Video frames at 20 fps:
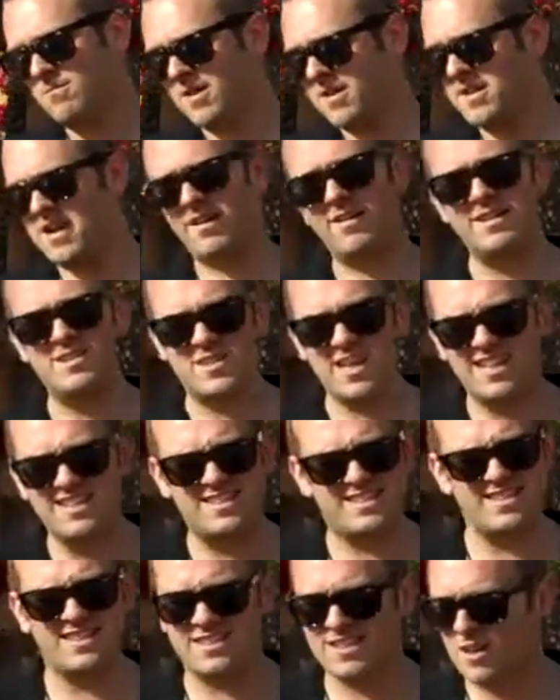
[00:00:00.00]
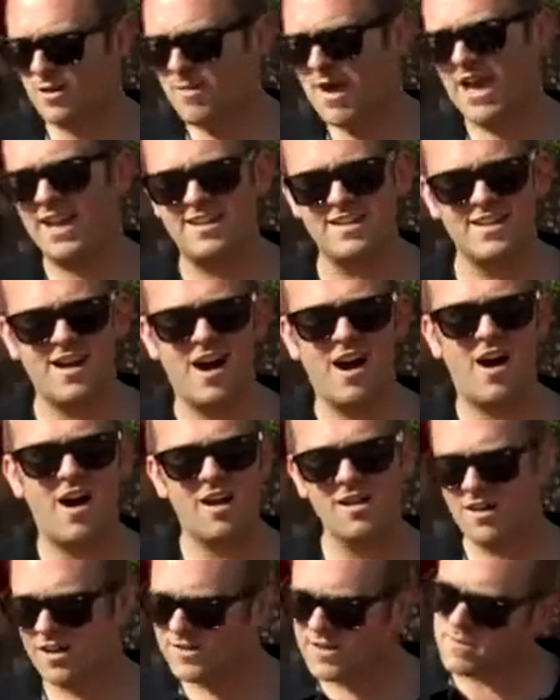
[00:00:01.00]
one of the only gins that's still made in the
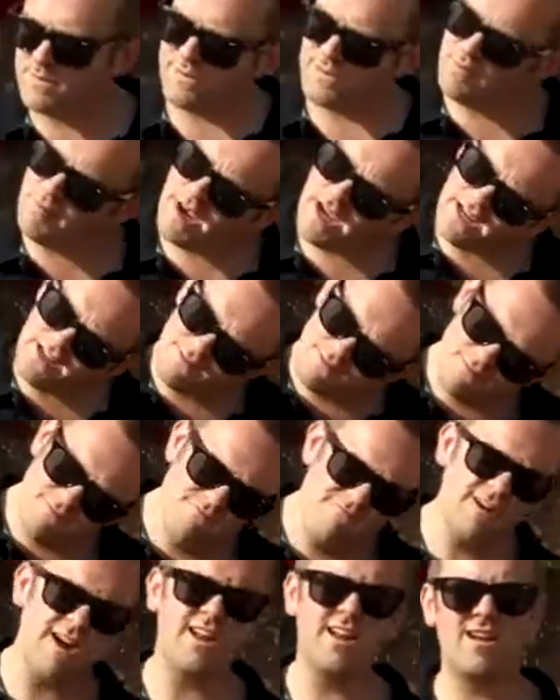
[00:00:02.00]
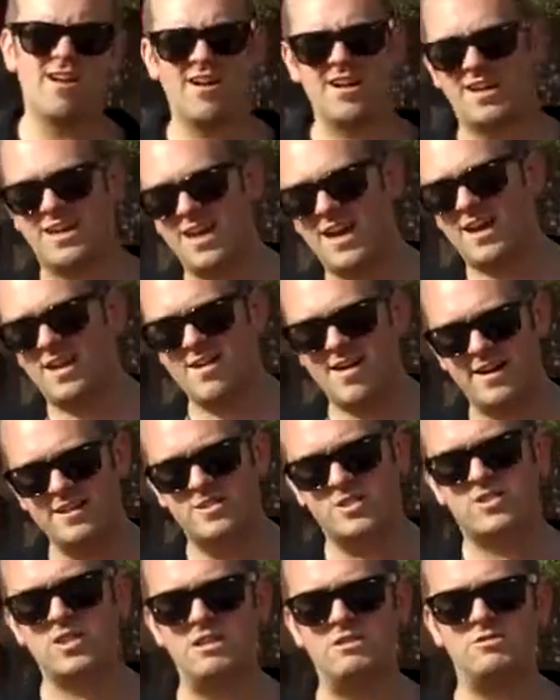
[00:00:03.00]
heart of London for me. Really like it,
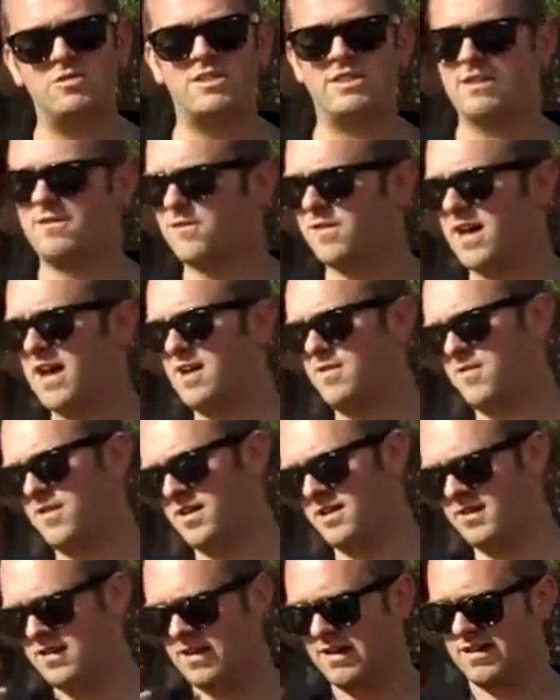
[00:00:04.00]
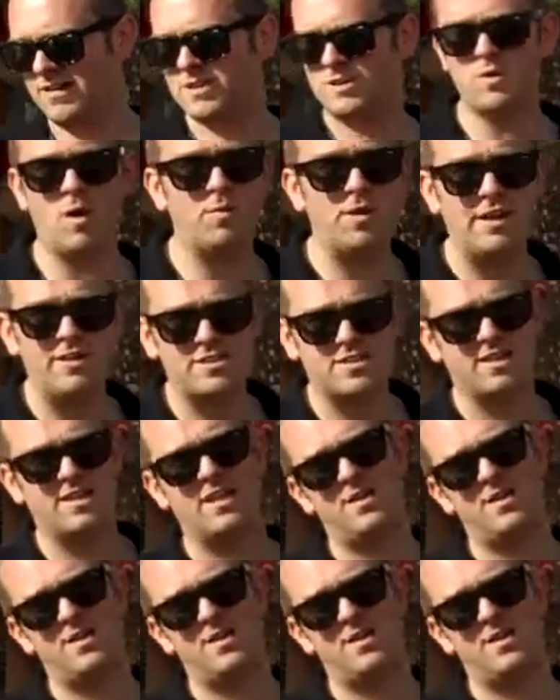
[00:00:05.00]
nice citrusy flavour. It's what we use